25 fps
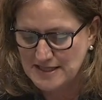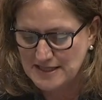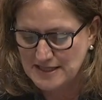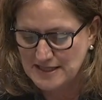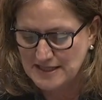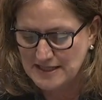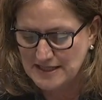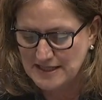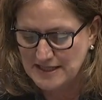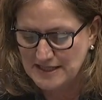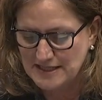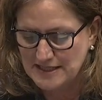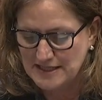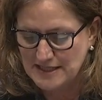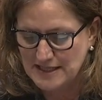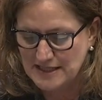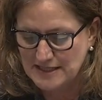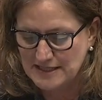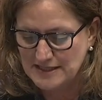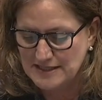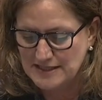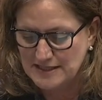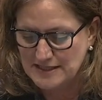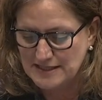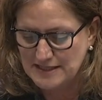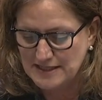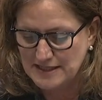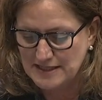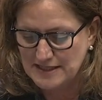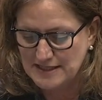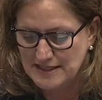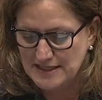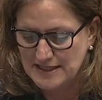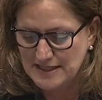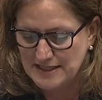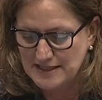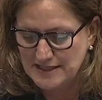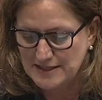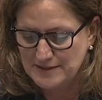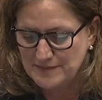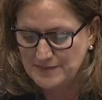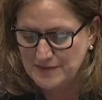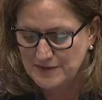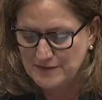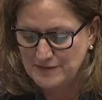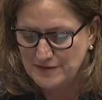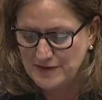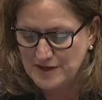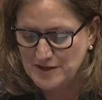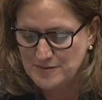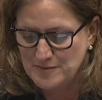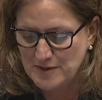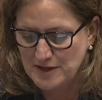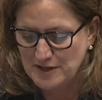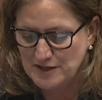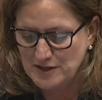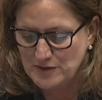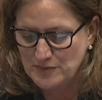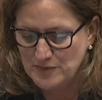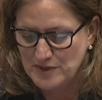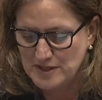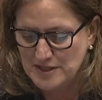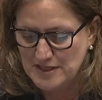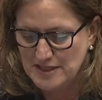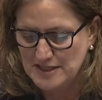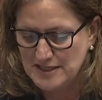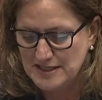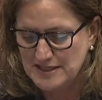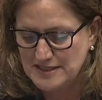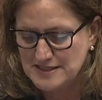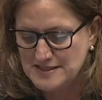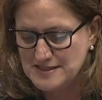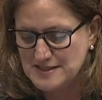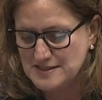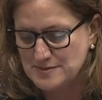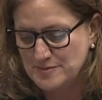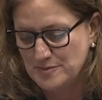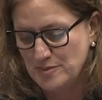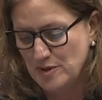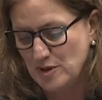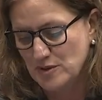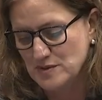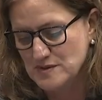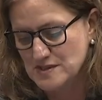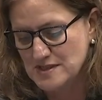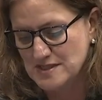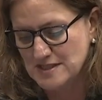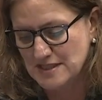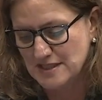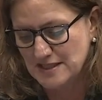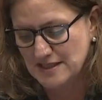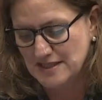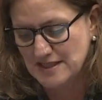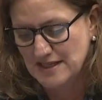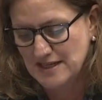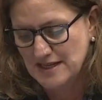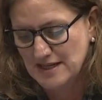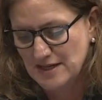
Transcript: and clearly the feedback that we need is to bolster